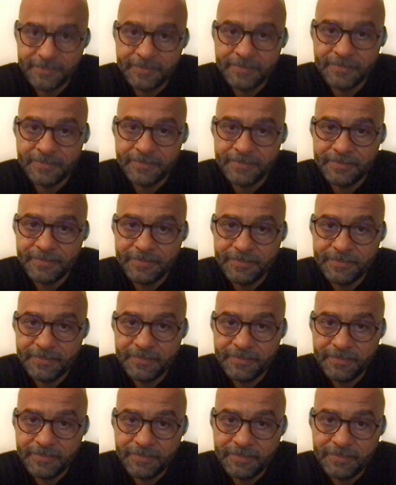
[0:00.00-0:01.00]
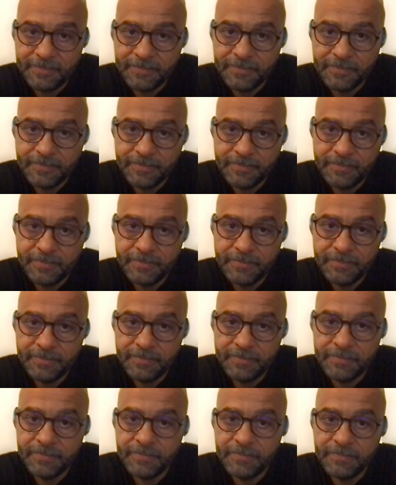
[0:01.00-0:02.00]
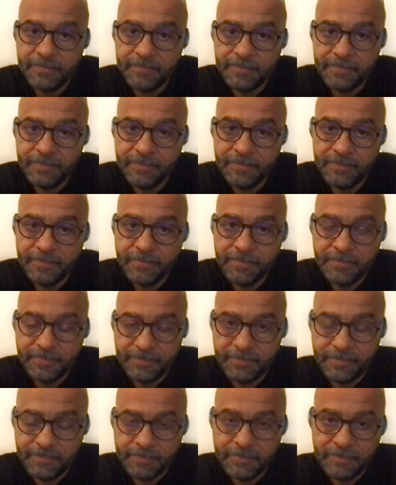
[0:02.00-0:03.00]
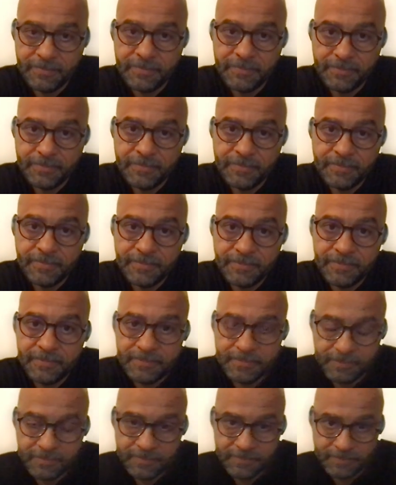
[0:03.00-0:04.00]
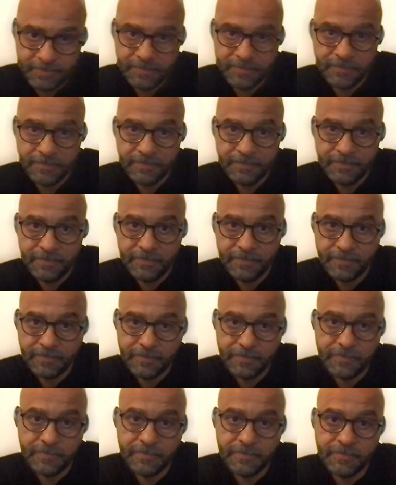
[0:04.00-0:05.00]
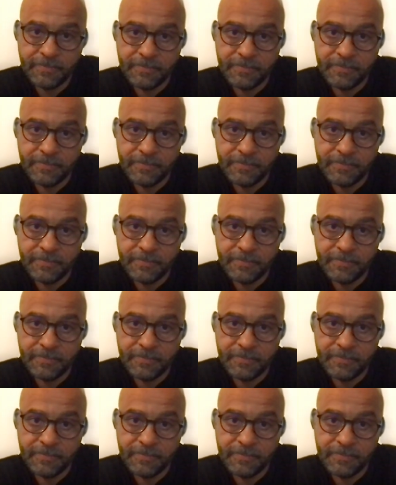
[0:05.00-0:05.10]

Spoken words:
No words are spoken by the person on screen.